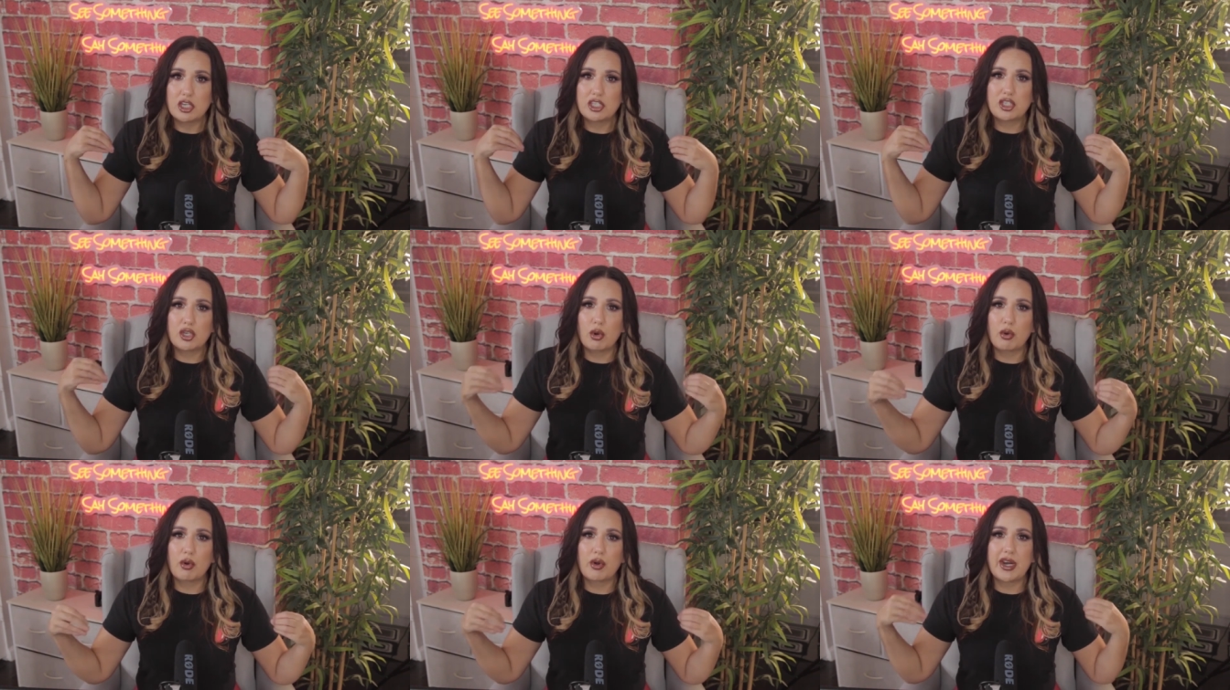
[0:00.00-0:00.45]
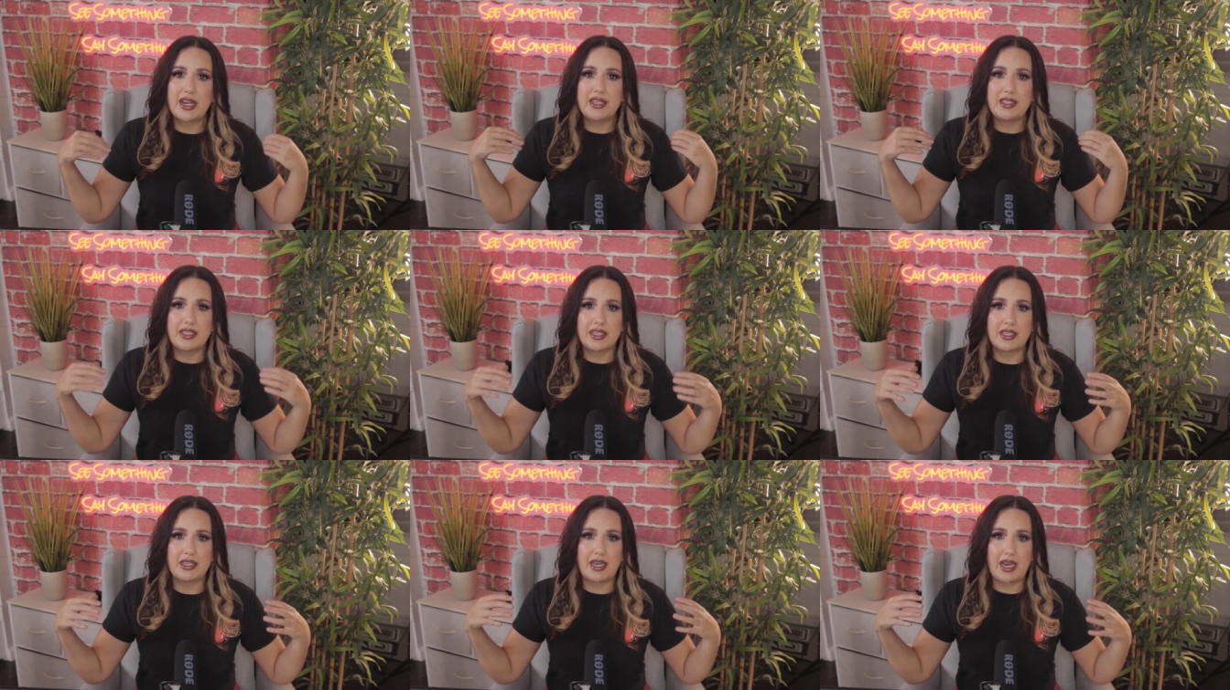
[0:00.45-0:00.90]
Tori
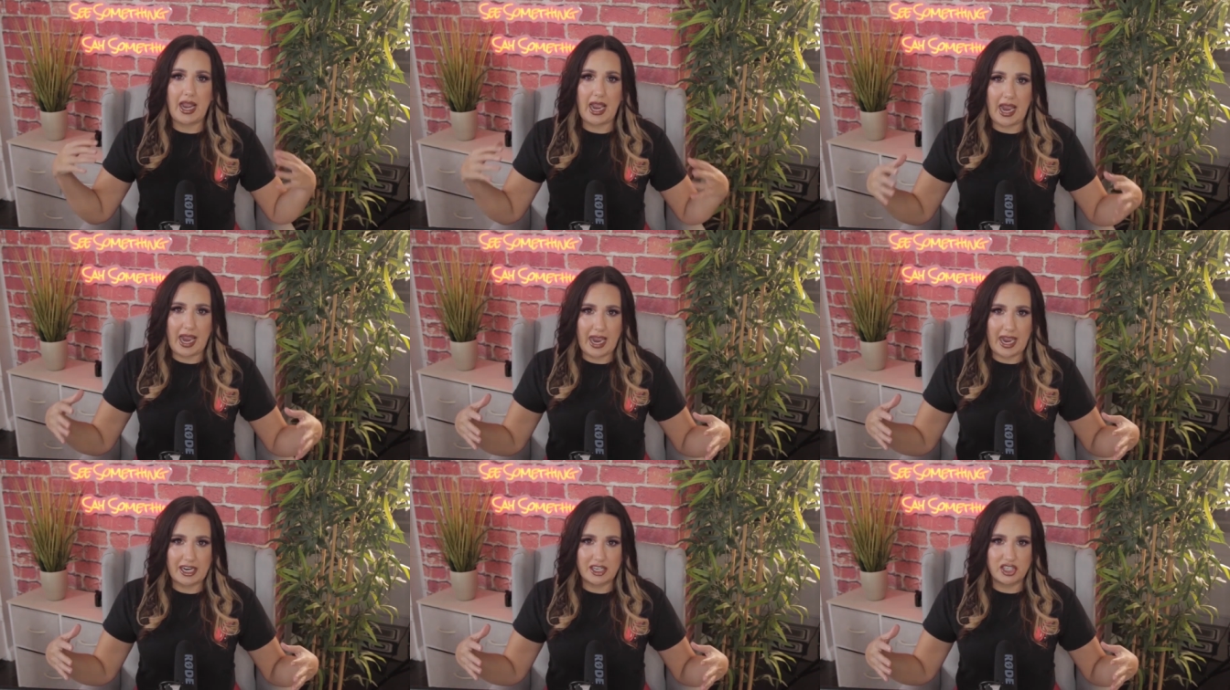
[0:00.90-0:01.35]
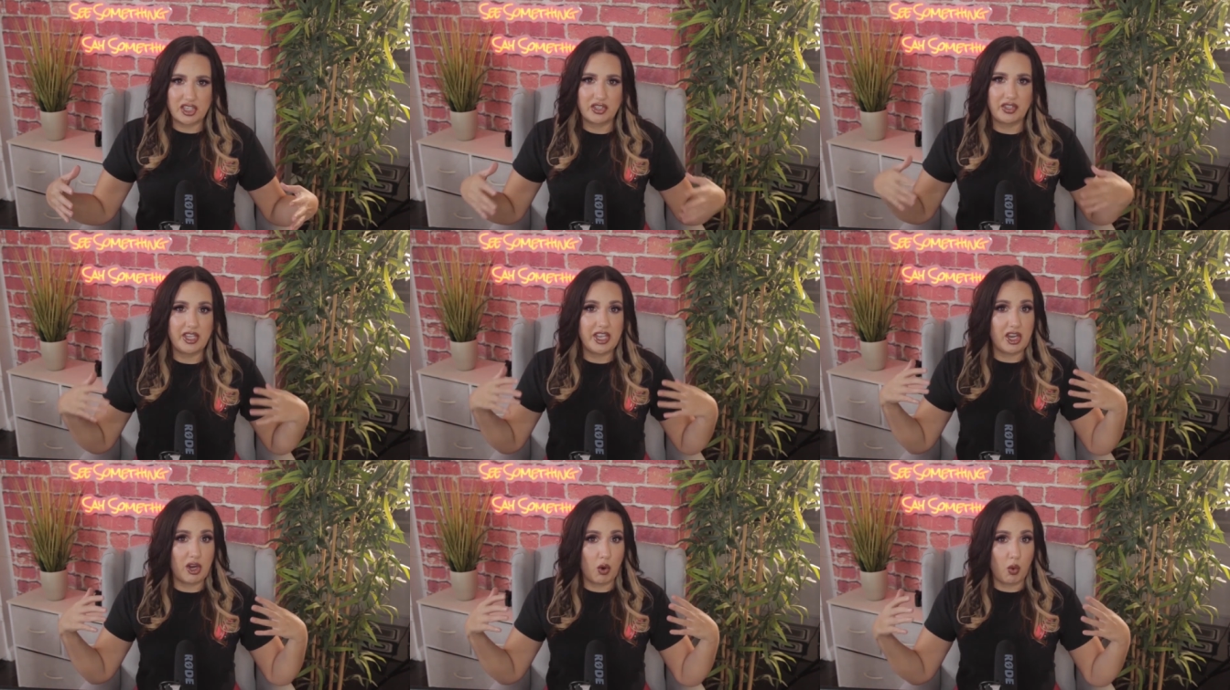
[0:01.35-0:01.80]
didn't
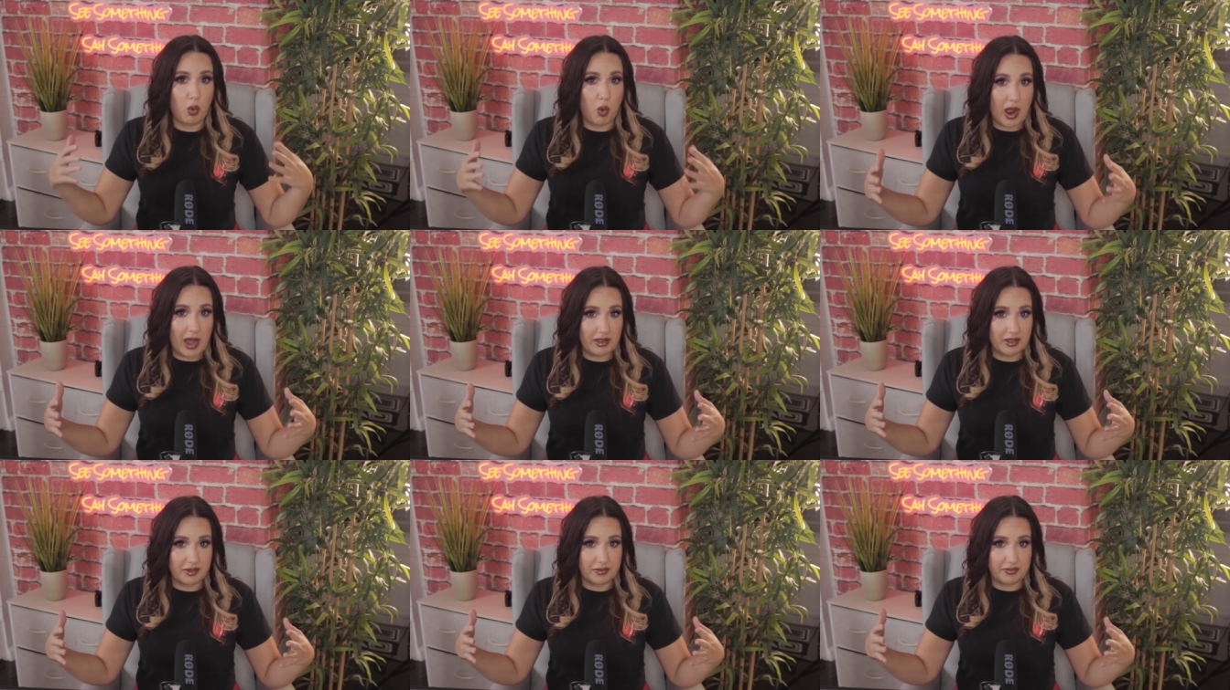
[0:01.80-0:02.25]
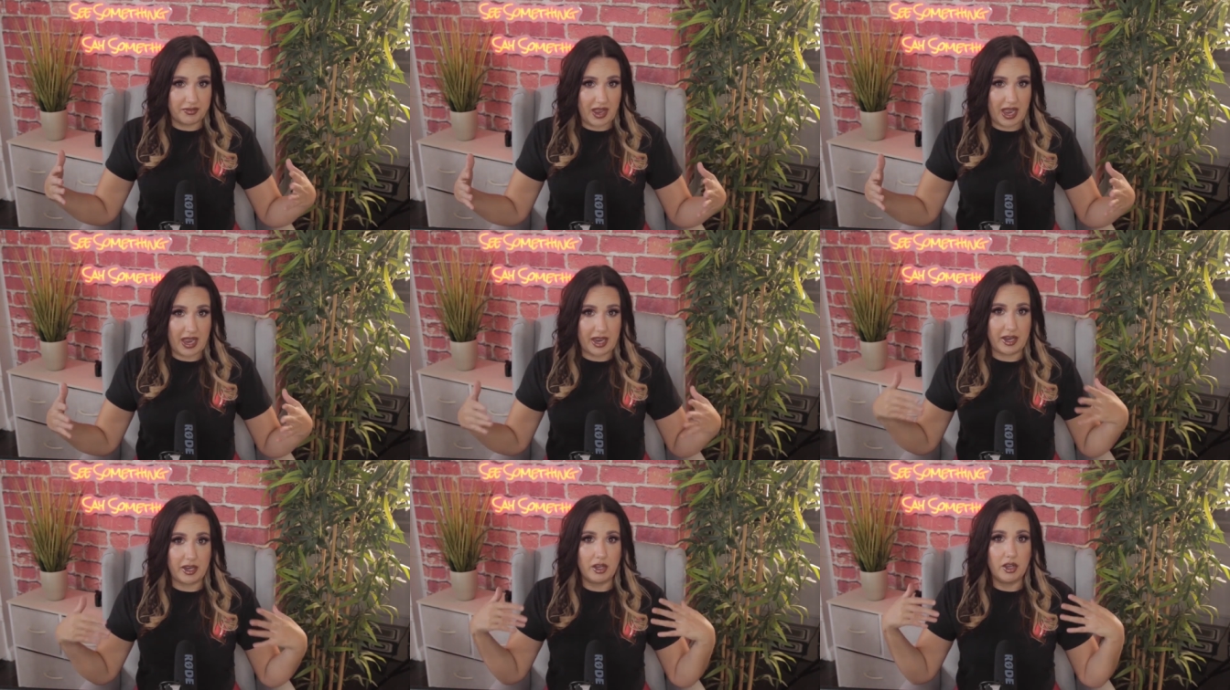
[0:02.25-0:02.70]
actually
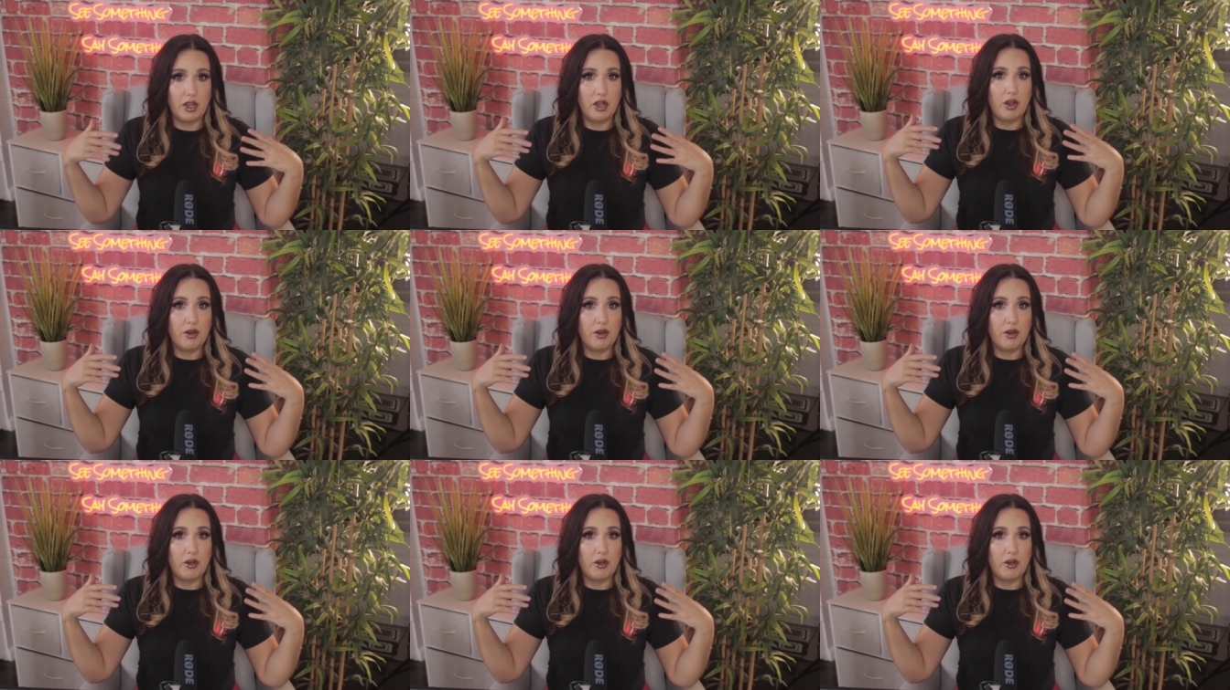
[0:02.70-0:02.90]
qualify